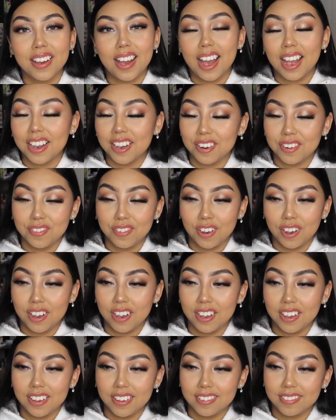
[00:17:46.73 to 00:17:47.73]
I could have
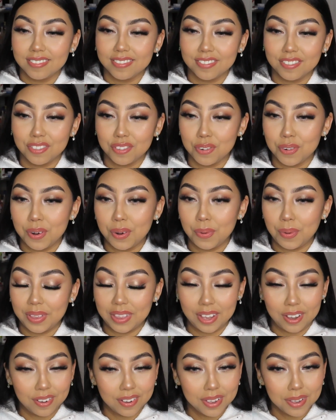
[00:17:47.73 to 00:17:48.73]
got through it
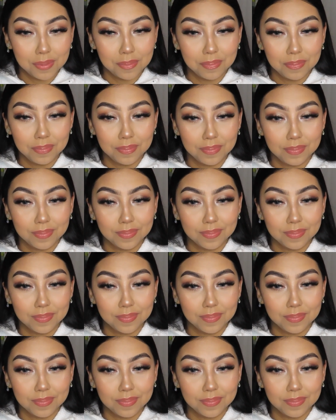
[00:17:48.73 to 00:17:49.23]
without him.